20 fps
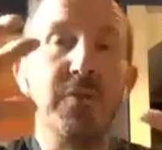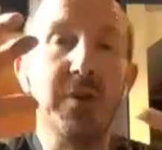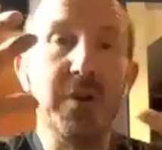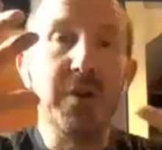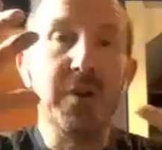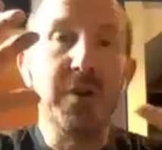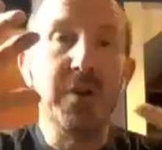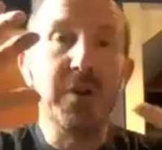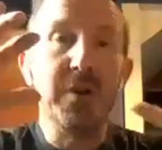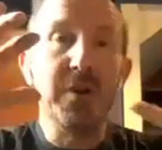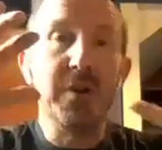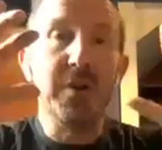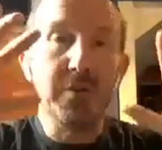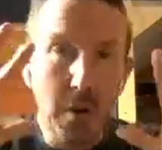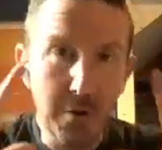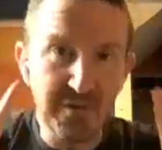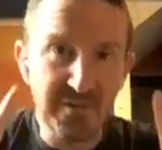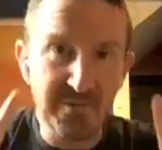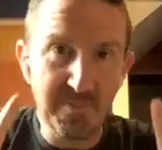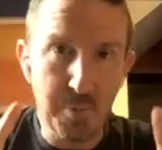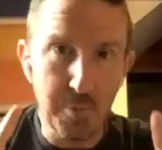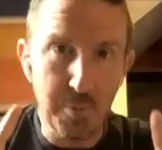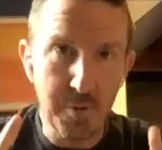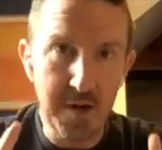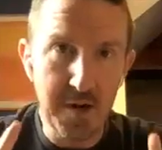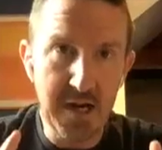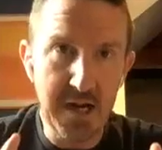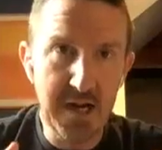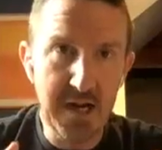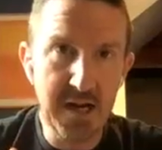Through your nose,
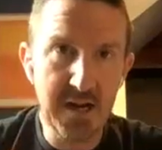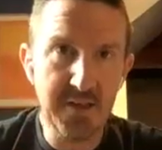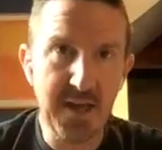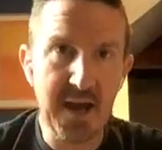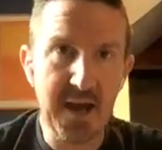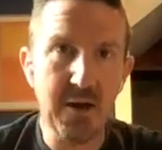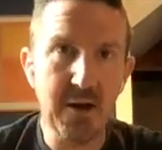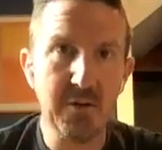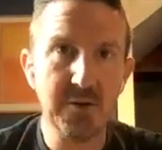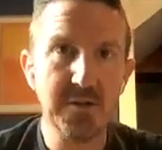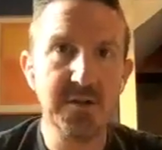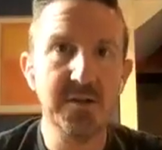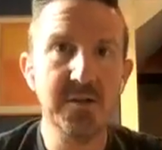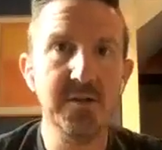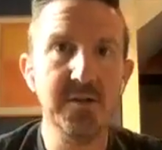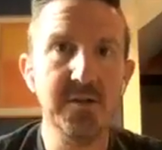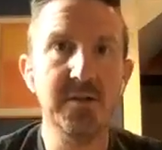breathe out.